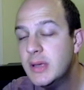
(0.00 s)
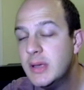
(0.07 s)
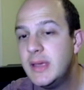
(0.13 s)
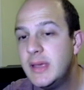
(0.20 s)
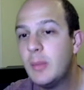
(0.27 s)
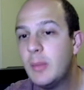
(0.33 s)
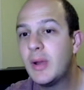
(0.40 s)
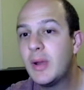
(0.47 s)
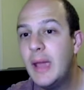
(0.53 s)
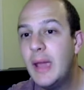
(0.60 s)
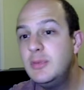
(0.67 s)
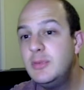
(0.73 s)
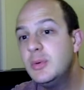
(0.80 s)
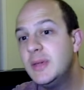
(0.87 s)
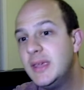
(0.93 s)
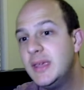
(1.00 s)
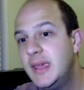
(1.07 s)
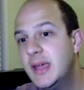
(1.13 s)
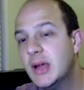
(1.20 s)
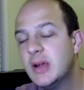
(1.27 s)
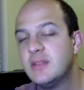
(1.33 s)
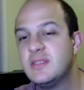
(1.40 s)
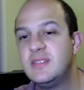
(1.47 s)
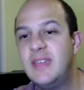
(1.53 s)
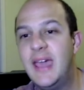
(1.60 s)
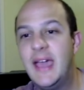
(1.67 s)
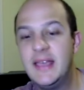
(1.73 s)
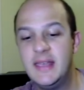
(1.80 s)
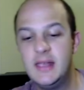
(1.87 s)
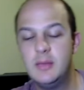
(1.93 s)
And what I'm doing here is
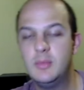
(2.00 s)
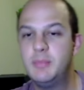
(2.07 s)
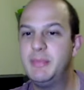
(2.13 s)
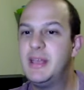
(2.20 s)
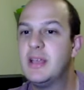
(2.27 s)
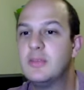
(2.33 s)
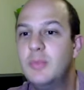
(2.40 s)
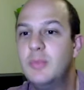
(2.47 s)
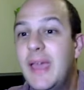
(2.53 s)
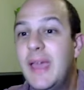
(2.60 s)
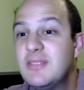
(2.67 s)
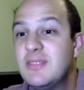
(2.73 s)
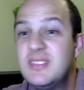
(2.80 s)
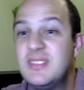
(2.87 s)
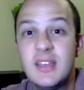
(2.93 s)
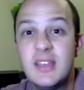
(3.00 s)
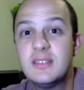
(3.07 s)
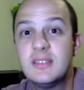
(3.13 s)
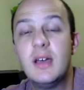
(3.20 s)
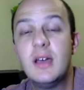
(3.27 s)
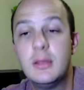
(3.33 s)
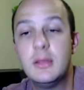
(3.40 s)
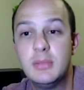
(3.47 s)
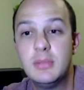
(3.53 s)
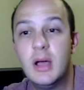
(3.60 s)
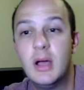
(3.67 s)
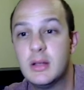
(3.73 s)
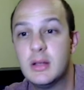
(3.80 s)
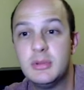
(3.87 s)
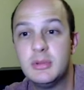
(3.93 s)
attacking, because we have 6
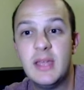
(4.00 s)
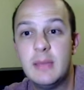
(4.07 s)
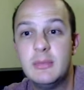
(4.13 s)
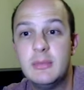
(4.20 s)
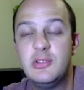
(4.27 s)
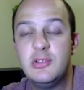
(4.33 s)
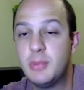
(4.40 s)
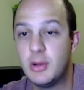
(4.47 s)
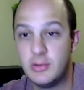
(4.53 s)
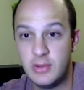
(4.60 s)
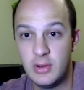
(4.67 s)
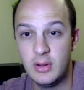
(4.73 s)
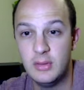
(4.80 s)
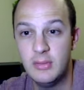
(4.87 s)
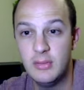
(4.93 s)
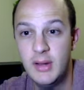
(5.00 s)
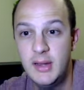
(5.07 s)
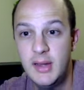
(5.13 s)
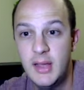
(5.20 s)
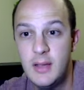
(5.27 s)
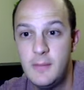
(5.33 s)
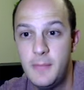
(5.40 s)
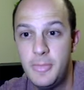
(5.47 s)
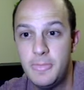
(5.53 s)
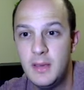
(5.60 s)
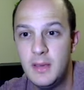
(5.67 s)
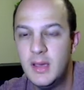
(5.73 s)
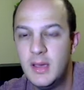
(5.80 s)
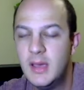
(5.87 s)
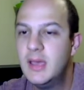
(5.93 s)
unblockable damage per turn right now.
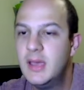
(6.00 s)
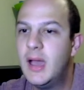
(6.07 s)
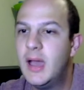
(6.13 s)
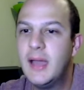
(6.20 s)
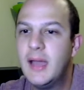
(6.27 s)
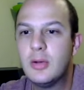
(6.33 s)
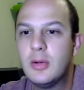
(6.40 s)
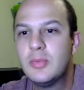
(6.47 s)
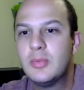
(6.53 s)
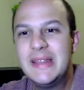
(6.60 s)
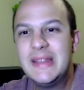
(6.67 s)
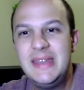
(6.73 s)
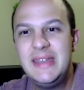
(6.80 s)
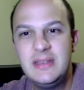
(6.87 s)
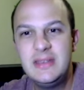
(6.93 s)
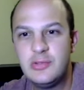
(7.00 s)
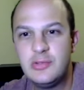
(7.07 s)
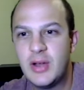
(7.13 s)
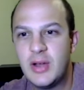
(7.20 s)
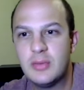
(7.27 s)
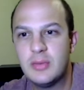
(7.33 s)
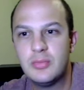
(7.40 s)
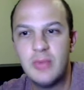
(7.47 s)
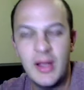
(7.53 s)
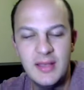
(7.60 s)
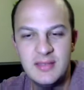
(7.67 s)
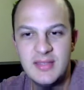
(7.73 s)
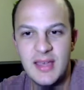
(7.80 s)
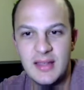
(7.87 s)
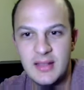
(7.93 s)
I don't really need to try to race
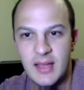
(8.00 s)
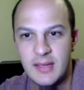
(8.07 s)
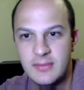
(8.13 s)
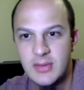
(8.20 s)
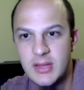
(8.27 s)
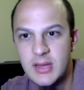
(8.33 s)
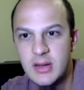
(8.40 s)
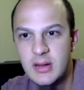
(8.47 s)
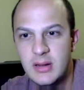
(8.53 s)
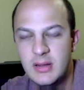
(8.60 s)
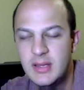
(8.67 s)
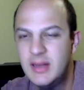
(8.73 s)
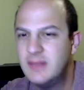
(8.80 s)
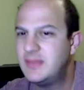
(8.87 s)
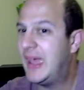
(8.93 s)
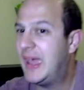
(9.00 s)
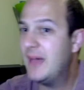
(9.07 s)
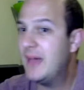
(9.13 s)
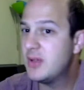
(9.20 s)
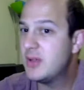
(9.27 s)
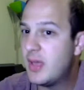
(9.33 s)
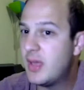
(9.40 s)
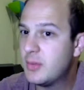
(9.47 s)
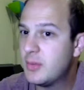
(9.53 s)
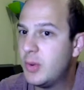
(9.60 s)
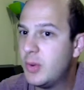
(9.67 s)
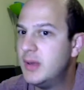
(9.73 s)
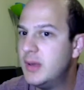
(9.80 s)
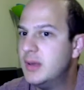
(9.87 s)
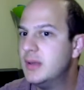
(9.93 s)
that lifelinker, and if they have another
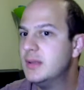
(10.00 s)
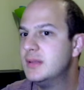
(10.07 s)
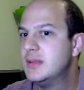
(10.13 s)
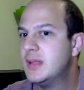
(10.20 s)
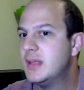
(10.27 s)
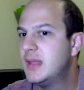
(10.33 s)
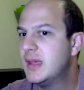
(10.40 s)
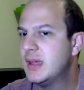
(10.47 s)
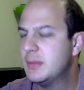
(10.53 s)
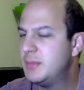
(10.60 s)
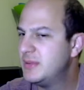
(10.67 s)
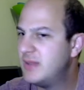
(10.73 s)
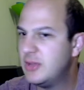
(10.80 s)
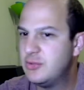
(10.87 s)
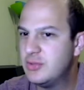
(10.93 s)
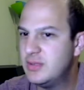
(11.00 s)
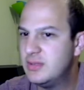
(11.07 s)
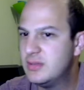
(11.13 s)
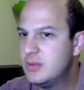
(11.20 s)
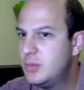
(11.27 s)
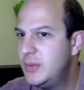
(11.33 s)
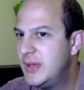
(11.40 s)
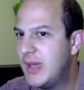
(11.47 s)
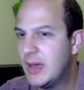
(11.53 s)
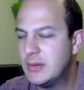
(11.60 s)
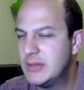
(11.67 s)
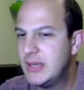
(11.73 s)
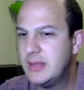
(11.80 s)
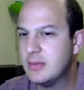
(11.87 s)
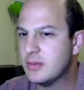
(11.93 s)
one, then they could potentially squeak out
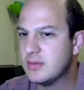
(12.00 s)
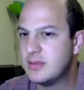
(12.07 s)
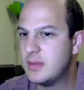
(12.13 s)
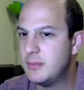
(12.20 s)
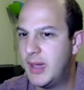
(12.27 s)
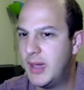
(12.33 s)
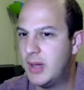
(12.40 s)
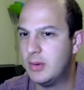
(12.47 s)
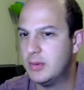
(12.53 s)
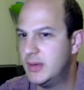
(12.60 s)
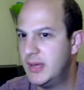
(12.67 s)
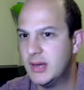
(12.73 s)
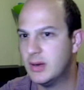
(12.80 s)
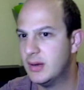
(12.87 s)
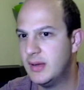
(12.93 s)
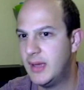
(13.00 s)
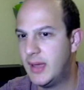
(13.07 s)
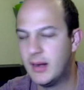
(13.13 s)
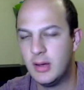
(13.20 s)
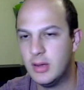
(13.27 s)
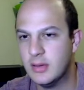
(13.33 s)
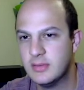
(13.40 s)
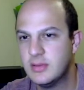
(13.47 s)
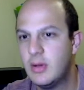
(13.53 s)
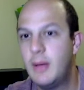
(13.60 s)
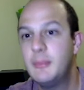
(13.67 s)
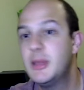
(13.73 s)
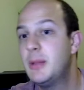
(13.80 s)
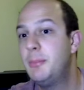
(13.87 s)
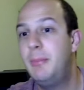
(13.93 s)
lethal somehow here at all. So
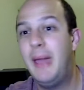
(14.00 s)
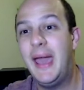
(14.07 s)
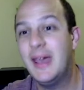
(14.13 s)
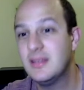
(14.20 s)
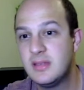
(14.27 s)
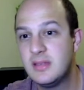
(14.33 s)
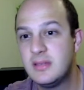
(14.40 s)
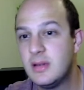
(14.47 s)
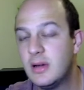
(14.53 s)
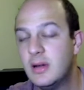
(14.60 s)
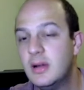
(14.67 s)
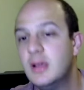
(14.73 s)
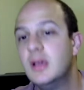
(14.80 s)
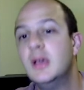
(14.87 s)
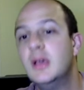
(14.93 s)
I'm going to pass the turn